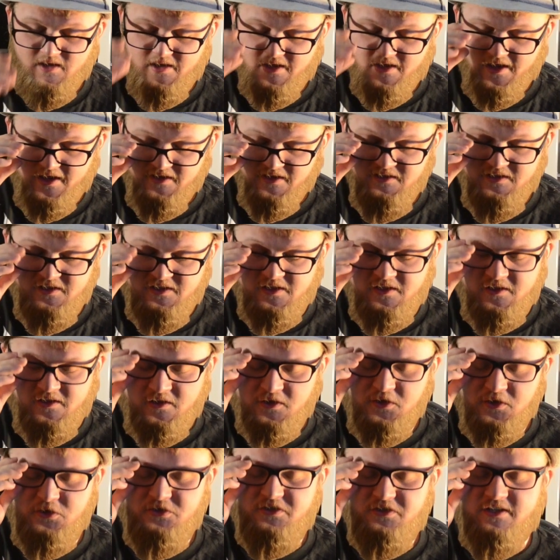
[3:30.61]
In
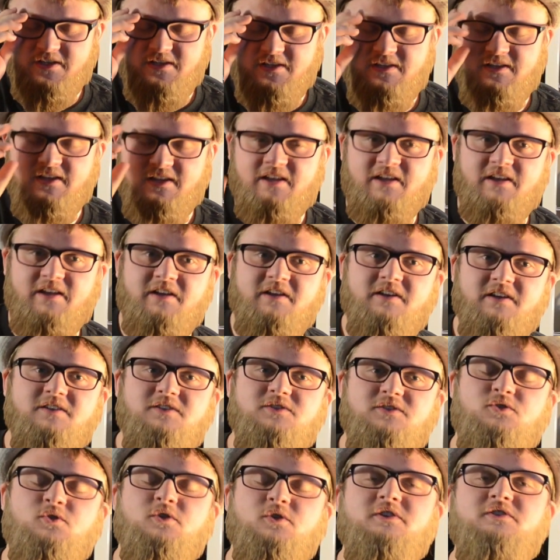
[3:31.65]
conclusion,
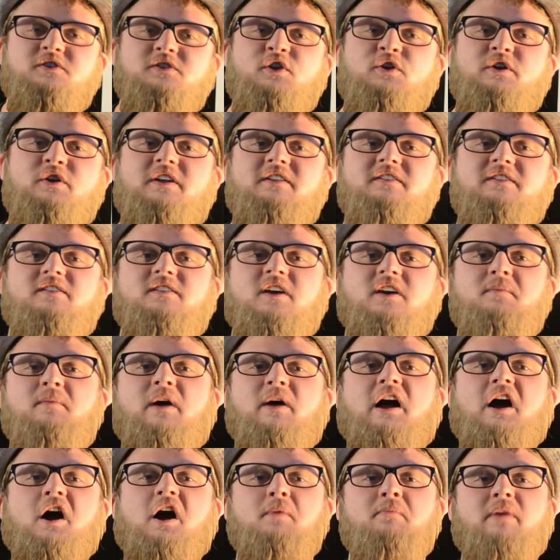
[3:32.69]
George Lucas
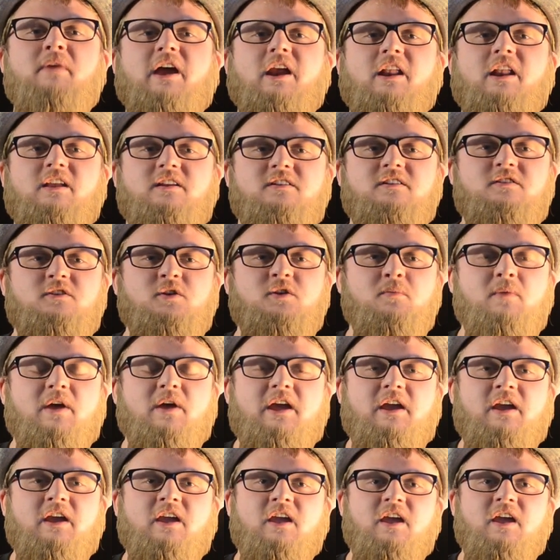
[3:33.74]
somehow managed to
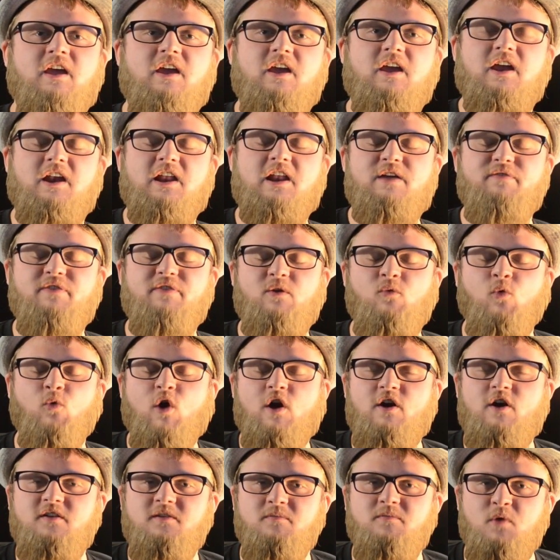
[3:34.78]
make an even
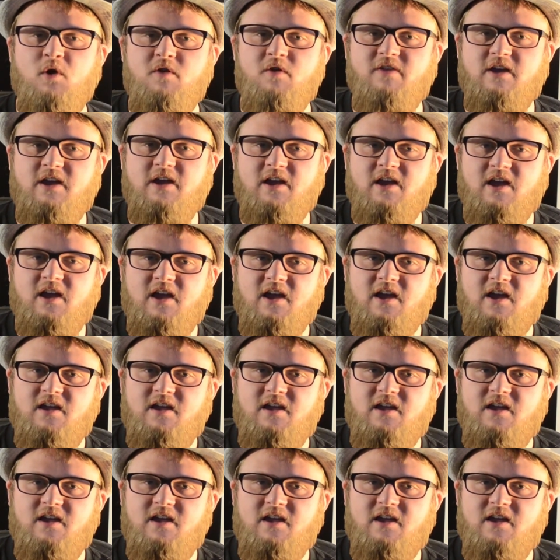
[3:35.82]
worse movie